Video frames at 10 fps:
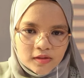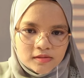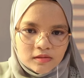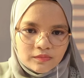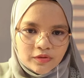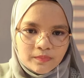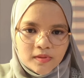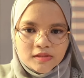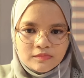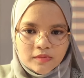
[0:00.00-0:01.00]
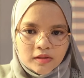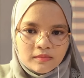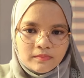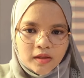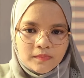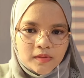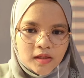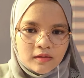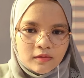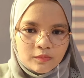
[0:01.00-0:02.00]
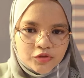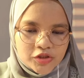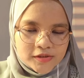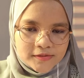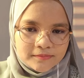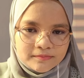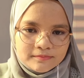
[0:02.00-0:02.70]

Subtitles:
enzyme replacement may be an option.